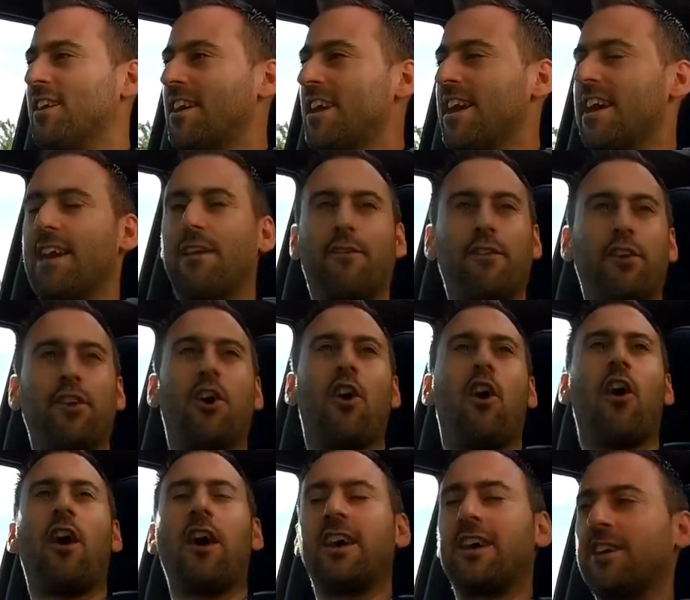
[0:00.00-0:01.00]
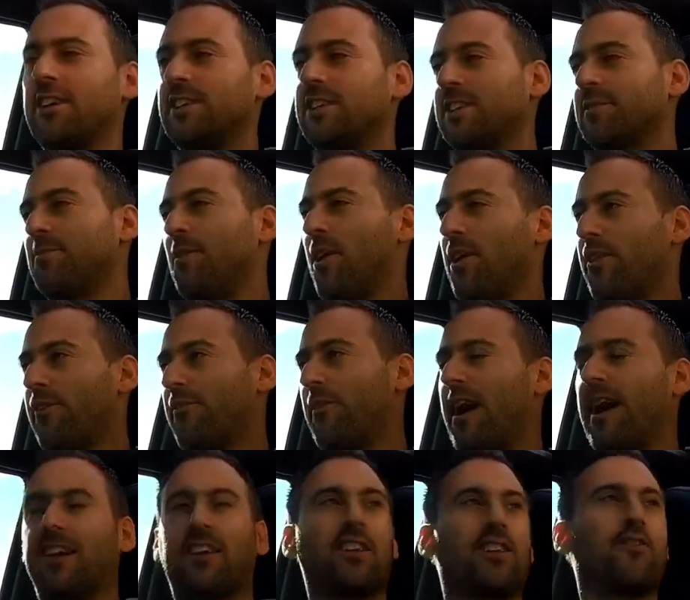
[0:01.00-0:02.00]
even heightened by the
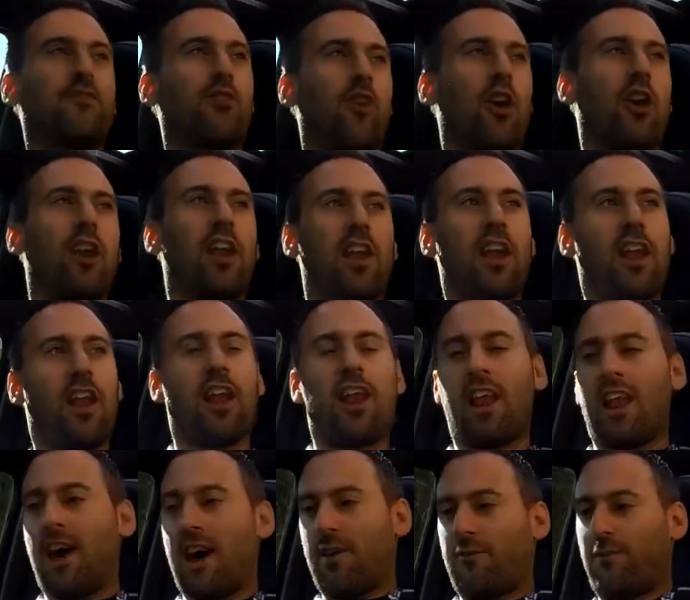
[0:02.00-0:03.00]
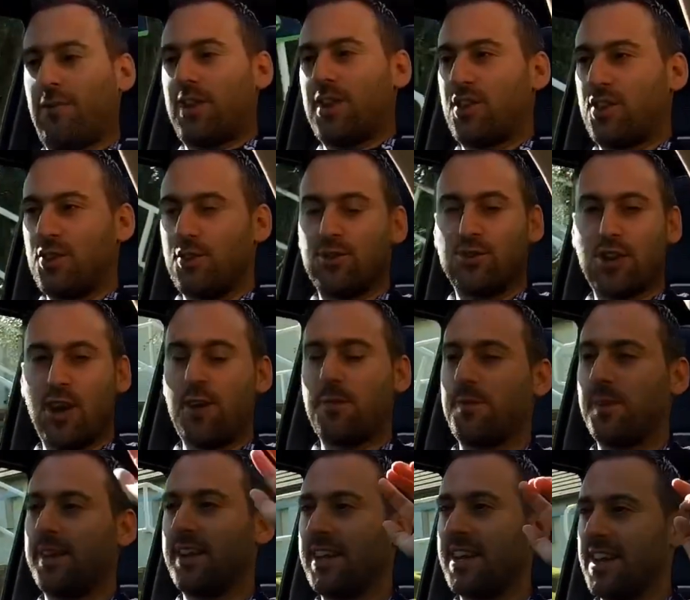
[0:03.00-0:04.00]
fact that you've got a lovely huge
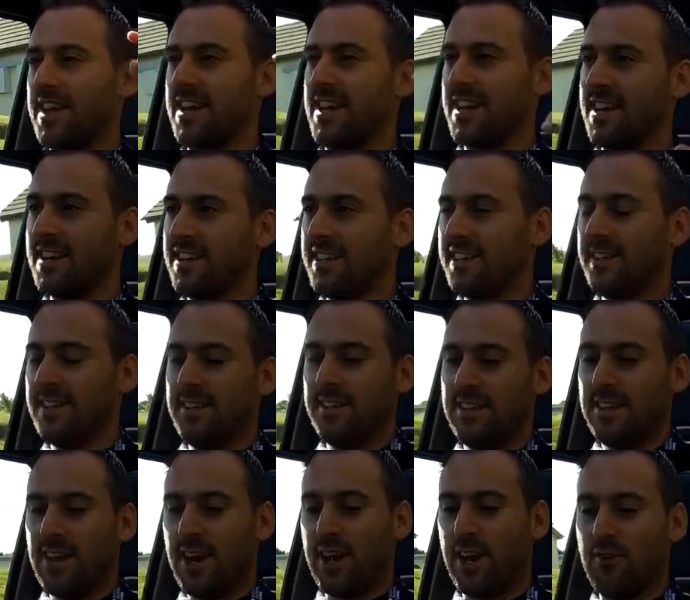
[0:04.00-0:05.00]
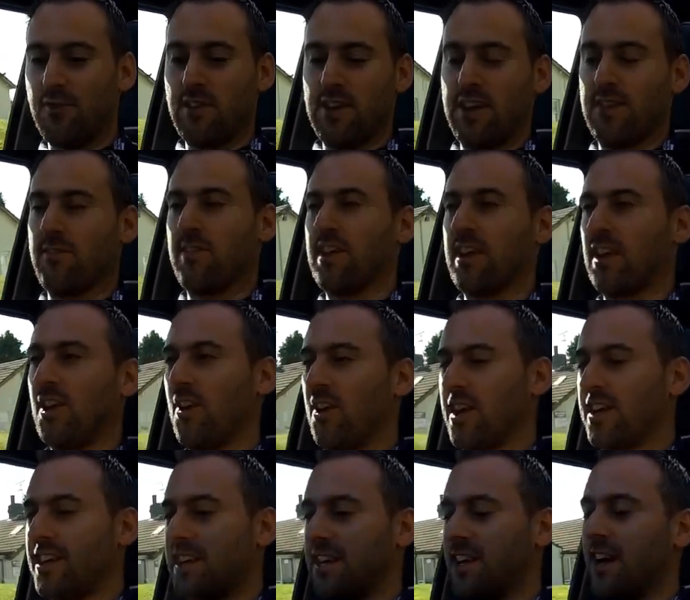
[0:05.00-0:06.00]
opening here, and I really
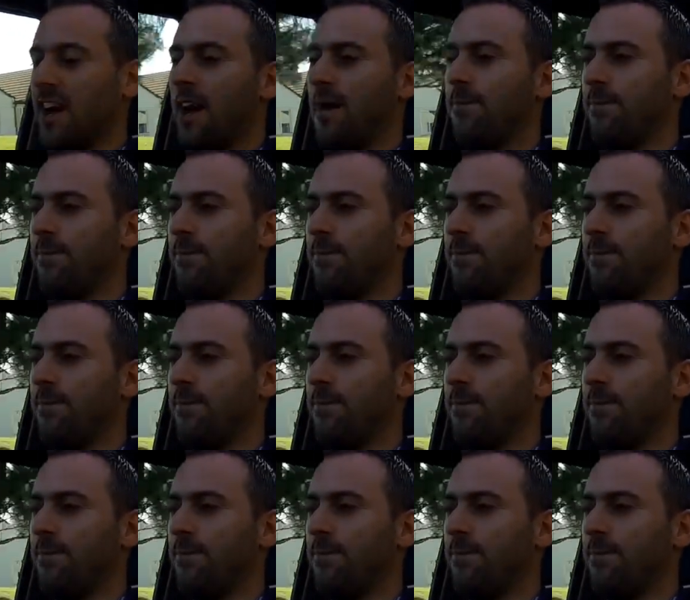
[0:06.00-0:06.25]
like it.